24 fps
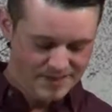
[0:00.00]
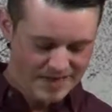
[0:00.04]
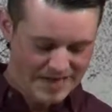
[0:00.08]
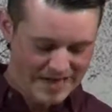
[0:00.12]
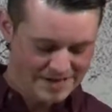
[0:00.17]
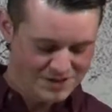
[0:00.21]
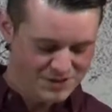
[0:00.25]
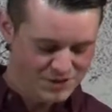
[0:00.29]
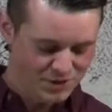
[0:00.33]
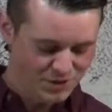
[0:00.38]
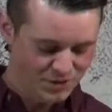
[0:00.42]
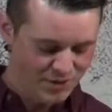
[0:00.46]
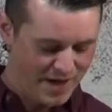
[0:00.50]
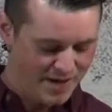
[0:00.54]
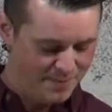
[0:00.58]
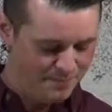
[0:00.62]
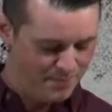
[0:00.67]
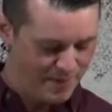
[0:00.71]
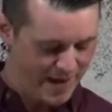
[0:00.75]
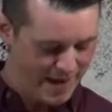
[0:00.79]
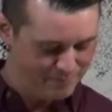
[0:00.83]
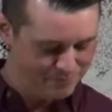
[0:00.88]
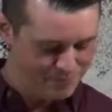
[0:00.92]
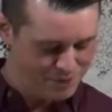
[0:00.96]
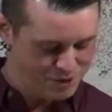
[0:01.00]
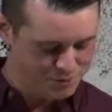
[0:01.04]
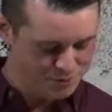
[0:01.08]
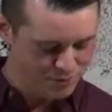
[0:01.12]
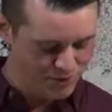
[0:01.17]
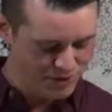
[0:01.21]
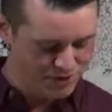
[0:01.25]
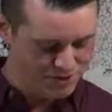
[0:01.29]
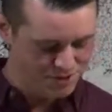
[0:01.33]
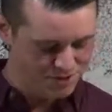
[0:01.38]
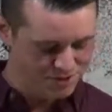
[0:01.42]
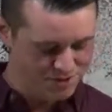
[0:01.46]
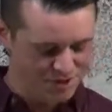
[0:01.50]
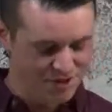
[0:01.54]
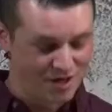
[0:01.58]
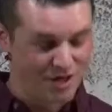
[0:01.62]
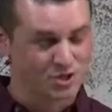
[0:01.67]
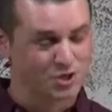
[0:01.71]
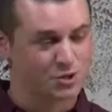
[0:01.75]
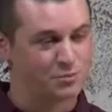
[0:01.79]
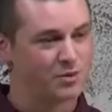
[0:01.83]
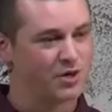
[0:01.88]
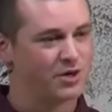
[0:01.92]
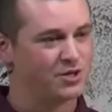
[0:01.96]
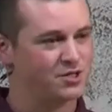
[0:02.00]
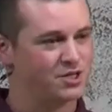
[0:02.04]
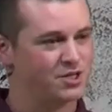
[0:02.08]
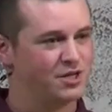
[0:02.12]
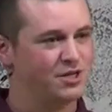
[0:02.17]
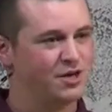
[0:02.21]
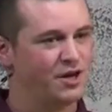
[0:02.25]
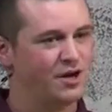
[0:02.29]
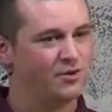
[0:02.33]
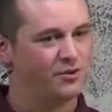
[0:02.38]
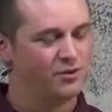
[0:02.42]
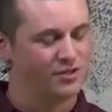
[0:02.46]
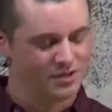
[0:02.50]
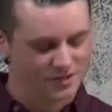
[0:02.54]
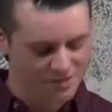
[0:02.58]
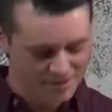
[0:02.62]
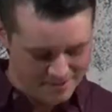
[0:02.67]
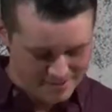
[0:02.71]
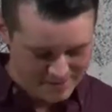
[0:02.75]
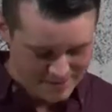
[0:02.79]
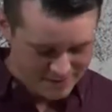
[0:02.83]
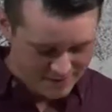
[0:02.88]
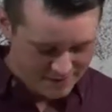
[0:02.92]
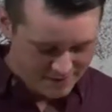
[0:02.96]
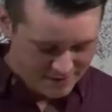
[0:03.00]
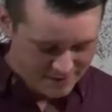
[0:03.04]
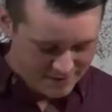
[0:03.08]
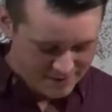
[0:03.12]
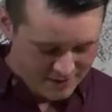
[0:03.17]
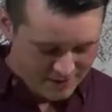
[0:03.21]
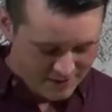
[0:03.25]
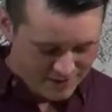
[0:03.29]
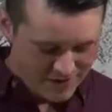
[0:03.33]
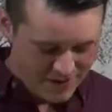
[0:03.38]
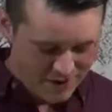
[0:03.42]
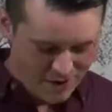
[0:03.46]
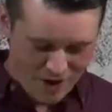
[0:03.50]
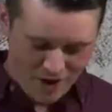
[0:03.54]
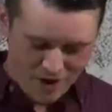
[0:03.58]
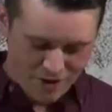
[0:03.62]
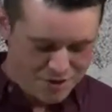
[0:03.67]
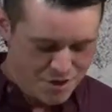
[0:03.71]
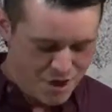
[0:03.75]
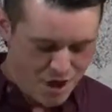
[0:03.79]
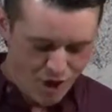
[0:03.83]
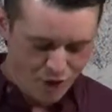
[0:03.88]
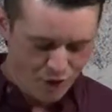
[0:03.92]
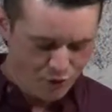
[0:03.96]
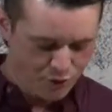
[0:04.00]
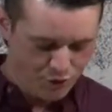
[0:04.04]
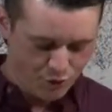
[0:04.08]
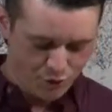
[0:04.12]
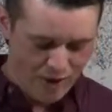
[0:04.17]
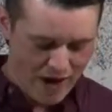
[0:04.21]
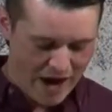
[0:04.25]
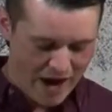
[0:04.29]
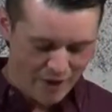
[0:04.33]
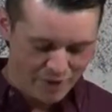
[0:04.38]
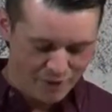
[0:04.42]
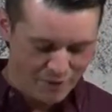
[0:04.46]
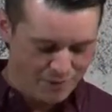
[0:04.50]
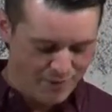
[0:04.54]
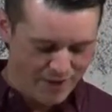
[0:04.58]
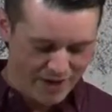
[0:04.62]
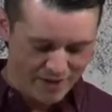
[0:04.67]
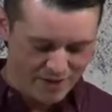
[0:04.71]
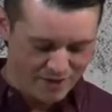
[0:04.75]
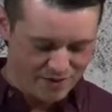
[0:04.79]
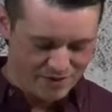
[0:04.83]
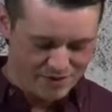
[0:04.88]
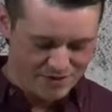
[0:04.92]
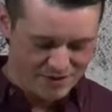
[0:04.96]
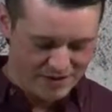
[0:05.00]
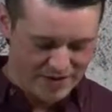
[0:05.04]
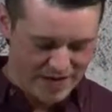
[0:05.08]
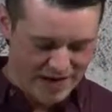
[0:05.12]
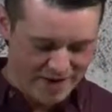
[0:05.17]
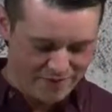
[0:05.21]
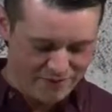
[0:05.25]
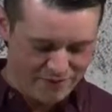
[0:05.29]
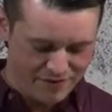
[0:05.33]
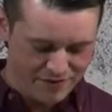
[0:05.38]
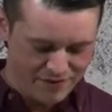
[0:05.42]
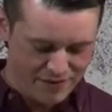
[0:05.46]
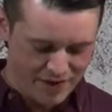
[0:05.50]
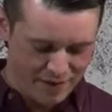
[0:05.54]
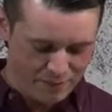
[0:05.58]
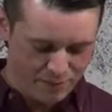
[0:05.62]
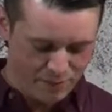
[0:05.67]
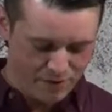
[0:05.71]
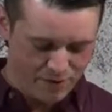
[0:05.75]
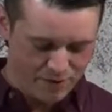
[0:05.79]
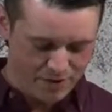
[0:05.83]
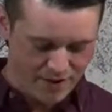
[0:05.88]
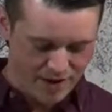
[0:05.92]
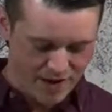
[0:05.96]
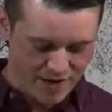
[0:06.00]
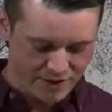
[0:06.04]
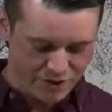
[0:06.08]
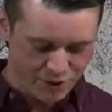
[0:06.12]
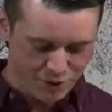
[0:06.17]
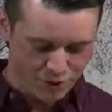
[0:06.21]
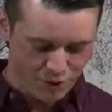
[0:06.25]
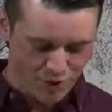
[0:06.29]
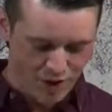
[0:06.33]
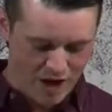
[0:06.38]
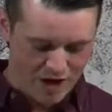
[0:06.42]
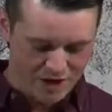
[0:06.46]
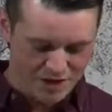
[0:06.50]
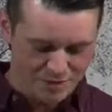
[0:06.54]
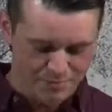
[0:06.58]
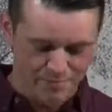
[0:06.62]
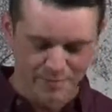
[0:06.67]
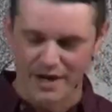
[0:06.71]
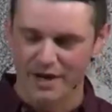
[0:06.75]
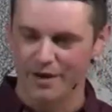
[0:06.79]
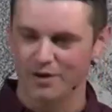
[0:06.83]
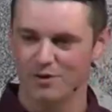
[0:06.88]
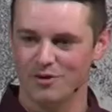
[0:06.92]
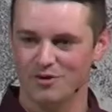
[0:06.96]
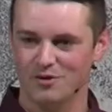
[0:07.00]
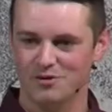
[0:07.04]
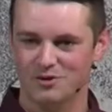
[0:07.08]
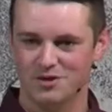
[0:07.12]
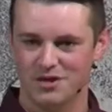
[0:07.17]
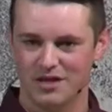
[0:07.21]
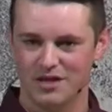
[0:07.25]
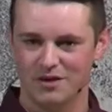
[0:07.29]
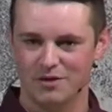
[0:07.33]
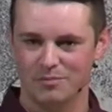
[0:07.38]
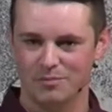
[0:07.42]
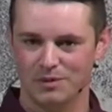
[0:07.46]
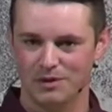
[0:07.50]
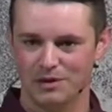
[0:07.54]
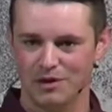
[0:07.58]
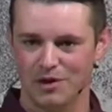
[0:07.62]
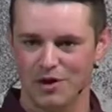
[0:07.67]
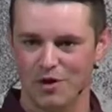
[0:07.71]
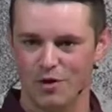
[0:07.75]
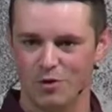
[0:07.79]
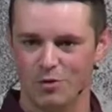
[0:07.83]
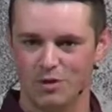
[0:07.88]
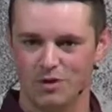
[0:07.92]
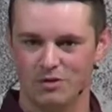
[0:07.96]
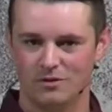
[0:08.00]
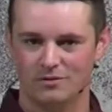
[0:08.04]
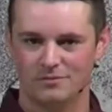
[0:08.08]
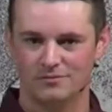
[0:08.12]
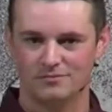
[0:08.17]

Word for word: As the great Baptist preacher Charles Spurgeon noted, there are no crown bearers in heaven that were not cross bearers here below.